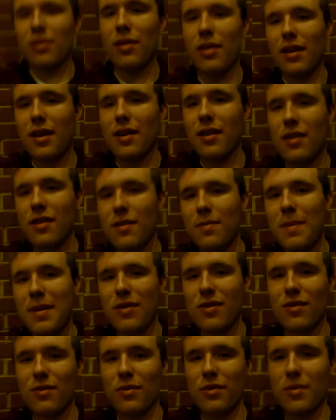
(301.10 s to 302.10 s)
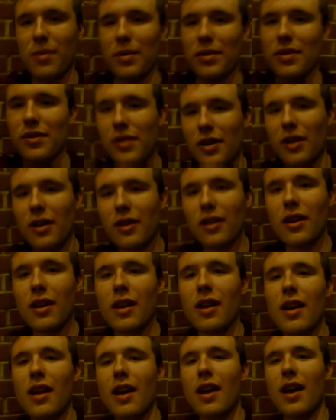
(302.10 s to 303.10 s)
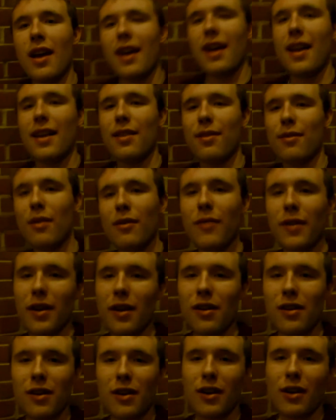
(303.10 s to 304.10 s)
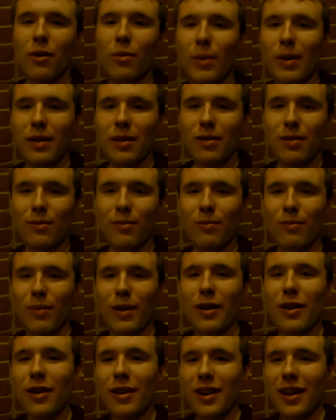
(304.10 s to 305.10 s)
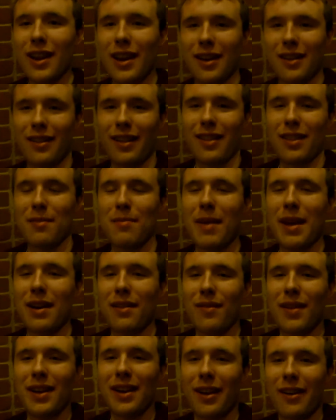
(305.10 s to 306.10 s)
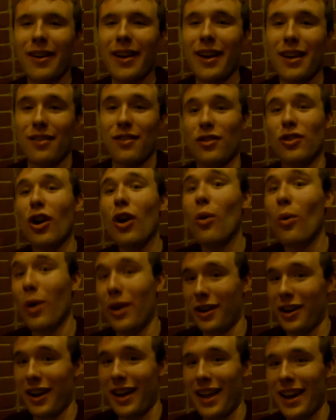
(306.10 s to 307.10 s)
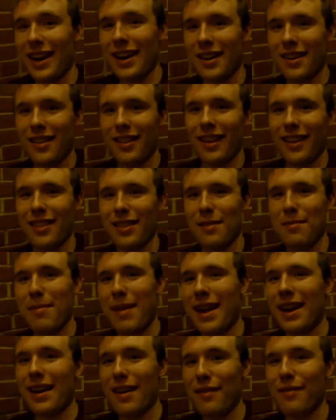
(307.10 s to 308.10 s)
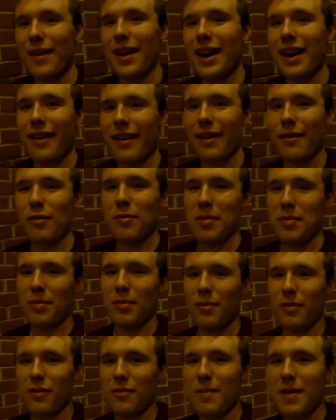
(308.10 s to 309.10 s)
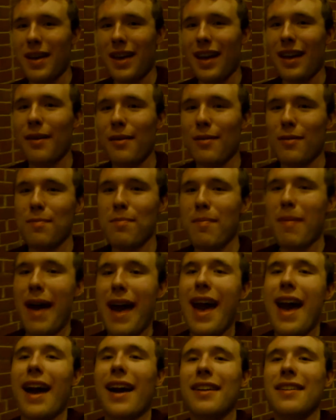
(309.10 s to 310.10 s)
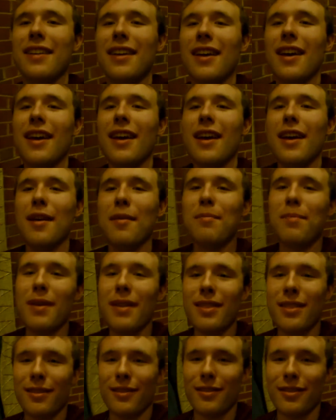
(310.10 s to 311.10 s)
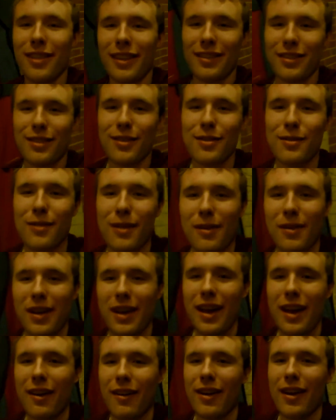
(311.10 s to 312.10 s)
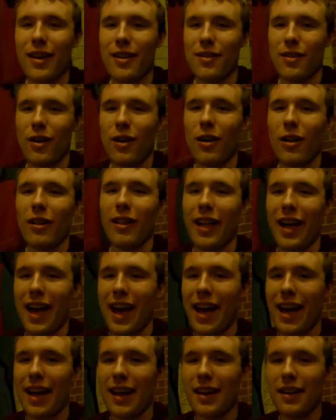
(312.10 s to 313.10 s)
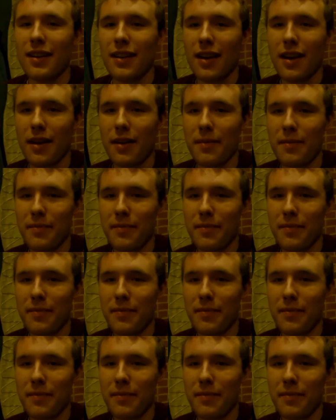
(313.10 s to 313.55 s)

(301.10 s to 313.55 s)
the speeches were supposed to start, And so I figured, you know, we couldn't get into like the main event area because no one could get into like the main event area where people were speaking. It was packed. But the surrounding areas all had